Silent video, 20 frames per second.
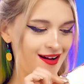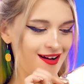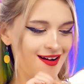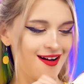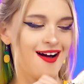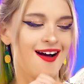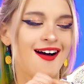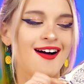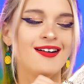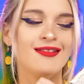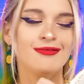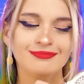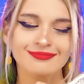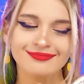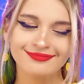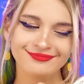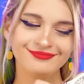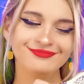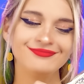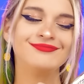I've got
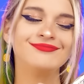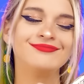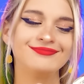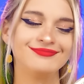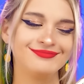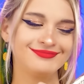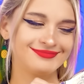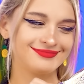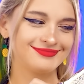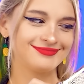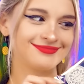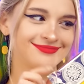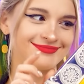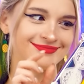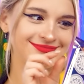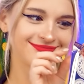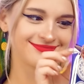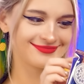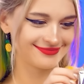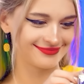delicious cookies waiting for
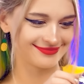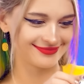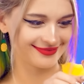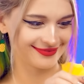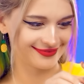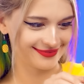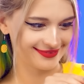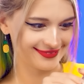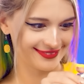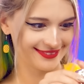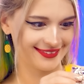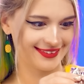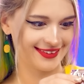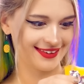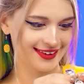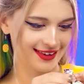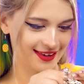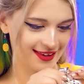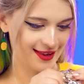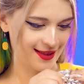me. I
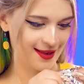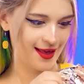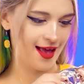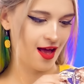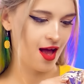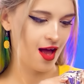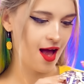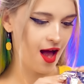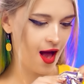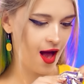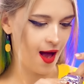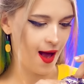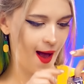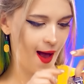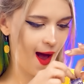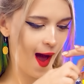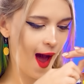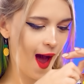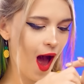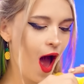want to eat them
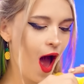fast.